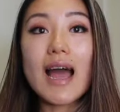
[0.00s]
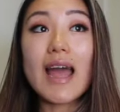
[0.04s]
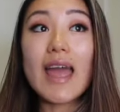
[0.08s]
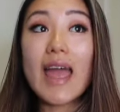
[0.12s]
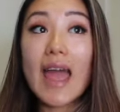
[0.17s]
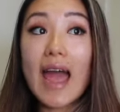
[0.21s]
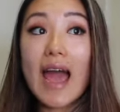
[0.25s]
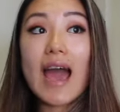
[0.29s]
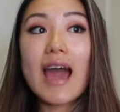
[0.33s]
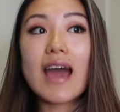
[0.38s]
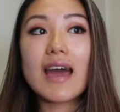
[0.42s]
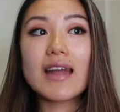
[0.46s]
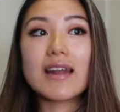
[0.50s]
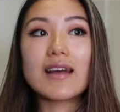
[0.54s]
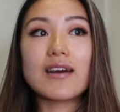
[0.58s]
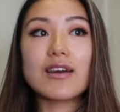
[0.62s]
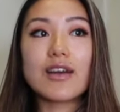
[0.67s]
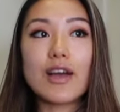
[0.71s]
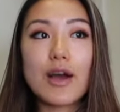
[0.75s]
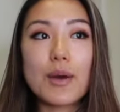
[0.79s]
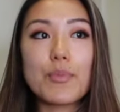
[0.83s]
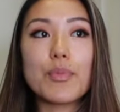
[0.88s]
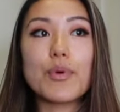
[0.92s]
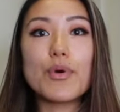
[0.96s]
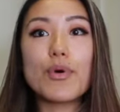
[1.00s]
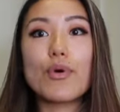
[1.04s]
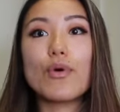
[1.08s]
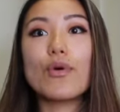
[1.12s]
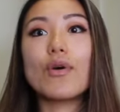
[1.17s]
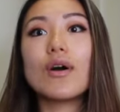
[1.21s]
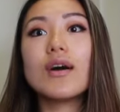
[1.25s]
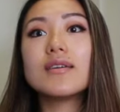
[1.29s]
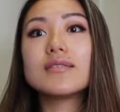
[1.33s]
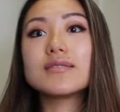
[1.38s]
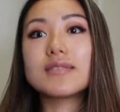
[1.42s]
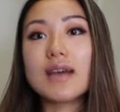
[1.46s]
I had a
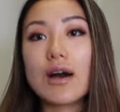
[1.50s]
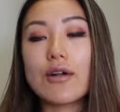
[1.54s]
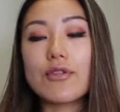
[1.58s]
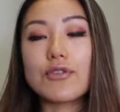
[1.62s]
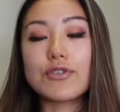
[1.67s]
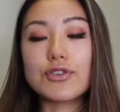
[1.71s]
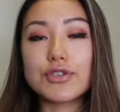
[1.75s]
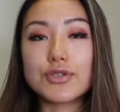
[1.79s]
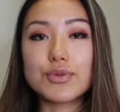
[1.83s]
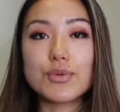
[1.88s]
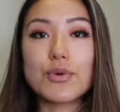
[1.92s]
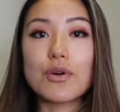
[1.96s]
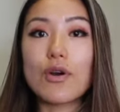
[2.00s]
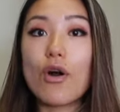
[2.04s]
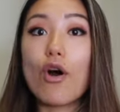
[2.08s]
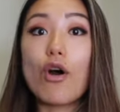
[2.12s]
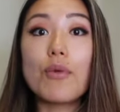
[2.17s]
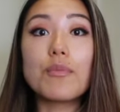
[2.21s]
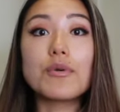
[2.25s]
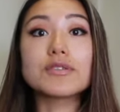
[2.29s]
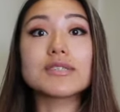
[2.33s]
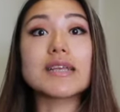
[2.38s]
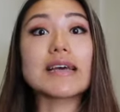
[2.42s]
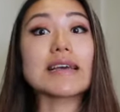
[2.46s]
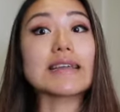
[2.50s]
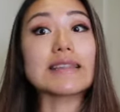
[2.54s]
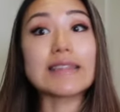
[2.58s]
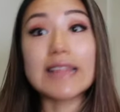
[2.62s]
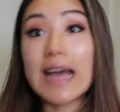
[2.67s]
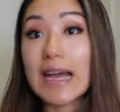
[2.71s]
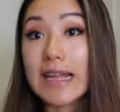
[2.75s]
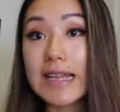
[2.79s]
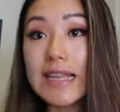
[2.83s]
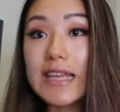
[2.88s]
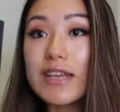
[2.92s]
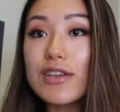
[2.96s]
couple sellers who are almost like
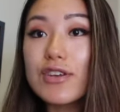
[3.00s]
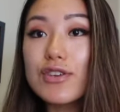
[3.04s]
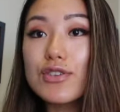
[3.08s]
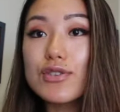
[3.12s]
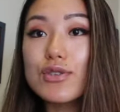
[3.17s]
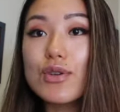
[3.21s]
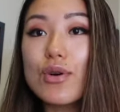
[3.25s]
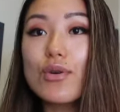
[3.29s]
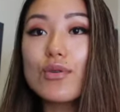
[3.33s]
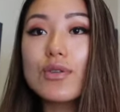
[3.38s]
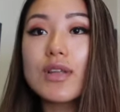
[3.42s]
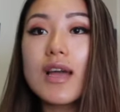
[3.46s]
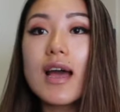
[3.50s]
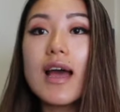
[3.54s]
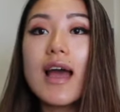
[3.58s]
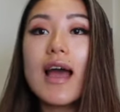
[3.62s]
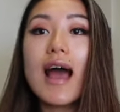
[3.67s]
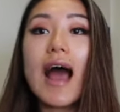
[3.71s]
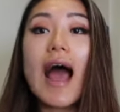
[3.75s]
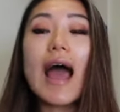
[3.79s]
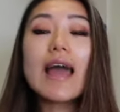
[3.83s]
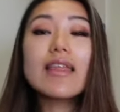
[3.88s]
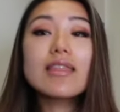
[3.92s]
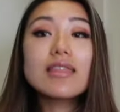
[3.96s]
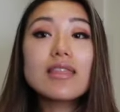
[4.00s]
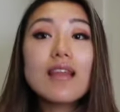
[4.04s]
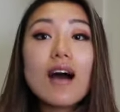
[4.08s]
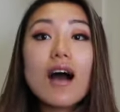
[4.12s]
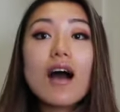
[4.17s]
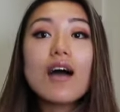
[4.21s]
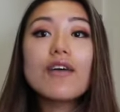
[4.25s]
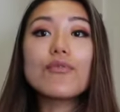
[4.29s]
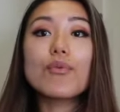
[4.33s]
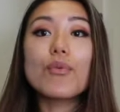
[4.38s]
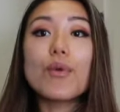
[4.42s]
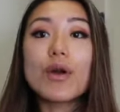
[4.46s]
90 years old. I
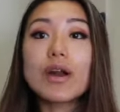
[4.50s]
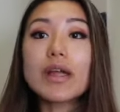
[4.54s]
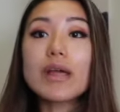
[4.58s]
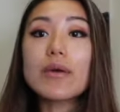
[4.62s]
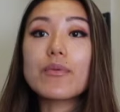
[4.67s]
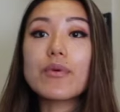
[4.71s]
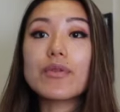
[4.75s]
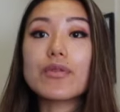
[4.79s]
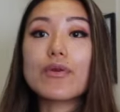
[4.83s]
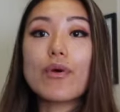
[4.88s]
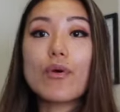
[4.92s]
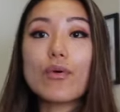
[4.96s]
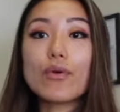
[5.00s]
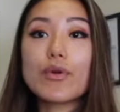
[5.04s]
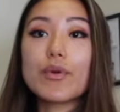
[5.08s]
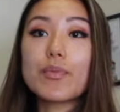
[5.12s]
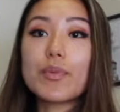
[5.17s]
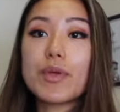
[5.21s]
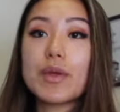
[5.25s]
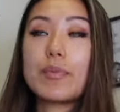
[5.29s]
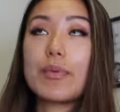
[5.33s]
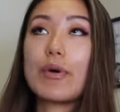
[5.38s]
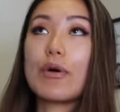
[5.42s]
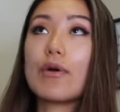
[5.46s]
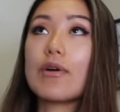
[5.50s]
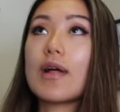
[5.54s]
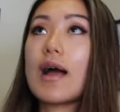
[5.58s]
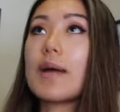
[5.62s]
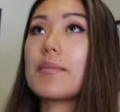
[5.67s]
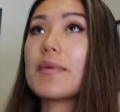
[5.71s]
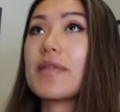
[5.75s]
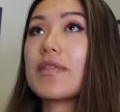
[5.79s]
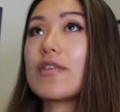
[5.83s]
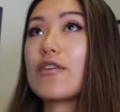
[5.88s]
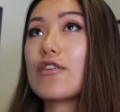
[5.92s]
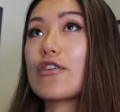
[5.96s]
love working with older people.
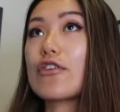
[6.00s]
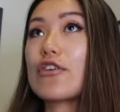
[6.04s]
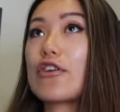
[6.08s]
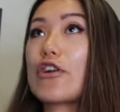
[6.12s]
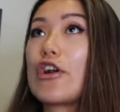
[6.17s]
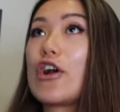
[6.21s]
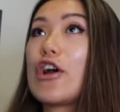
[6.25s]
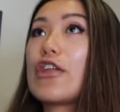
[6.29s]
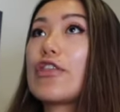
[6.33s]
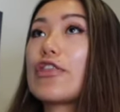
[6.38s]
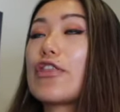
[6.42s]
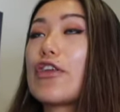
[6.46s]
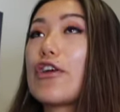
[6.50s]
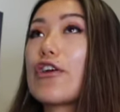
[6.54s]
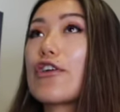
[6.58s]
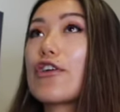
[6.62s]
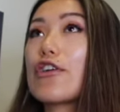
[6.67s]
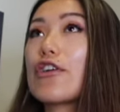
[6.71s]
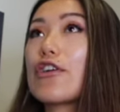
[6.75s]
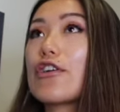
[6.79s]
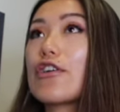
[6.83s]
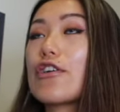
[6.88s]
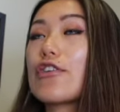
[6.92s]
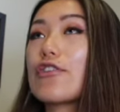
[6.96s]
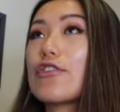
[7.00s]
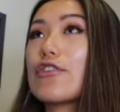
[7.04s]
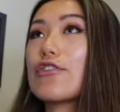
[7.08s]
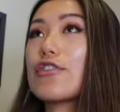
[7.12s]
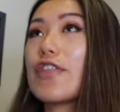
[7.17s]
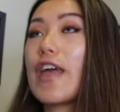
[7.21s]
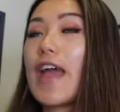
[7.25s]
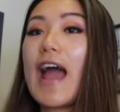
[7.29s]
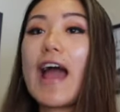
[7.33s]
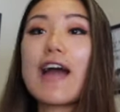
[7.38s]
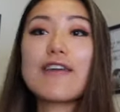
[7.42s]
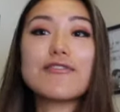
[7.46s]
I mean,
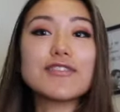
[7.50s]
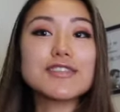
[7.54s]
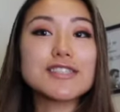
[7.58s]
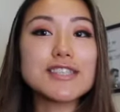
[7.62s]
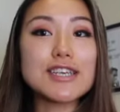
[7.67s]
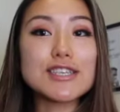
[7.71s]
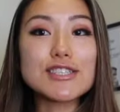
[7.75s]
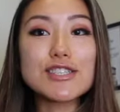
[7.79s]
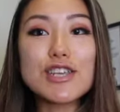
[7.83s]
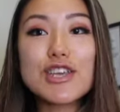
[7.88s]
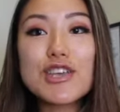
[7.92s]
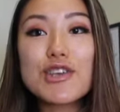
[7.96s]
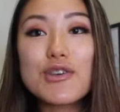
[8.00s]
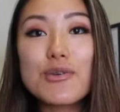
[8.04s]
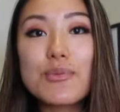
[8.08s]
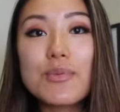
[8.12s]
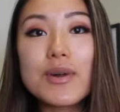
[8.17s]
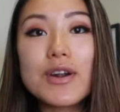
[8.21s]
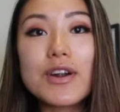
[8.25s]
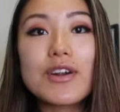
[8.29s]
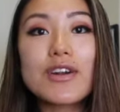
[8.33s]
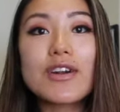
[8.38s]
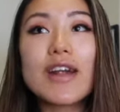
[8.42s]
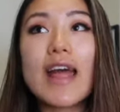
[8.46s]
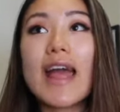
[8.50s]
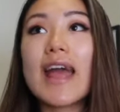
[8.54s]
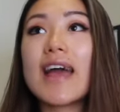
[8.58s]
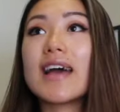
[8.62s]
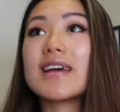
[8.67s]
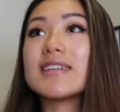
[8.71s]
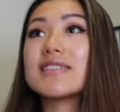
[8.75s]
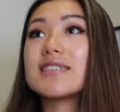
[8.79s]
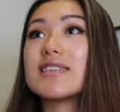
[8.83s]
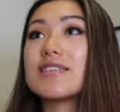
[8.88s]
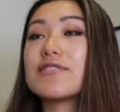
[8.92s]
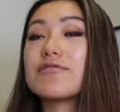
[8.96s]
they have a sense of humor
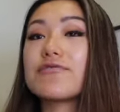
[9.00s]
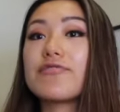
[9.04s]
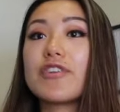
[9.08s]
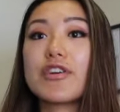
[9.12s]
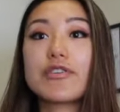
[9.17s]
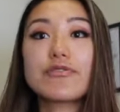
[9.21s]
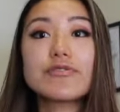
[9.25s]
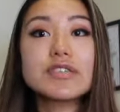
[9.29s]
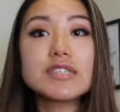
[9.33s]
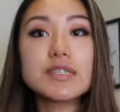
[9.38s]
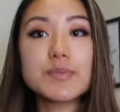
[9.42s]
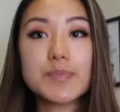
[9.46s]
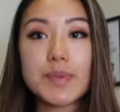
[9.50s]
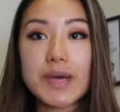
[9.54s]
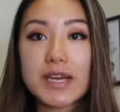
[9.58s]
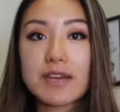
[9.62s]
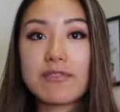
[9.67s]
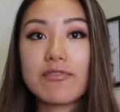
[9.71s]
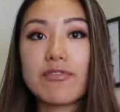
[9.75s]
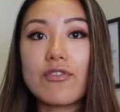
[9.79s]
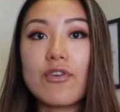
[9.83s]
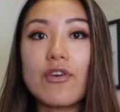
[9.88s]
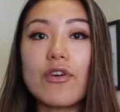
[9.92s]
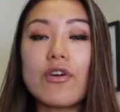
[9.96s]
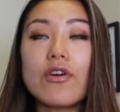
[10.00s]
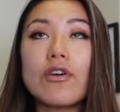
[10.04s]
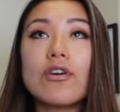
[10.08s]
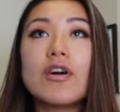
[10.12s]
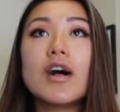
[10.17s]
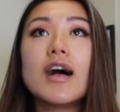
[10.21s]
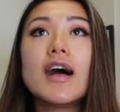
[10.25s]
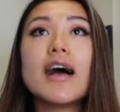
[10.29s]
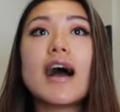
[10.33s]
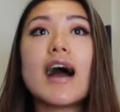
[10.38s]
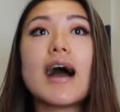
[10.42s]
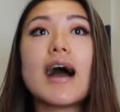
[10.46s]
and they're very respectful.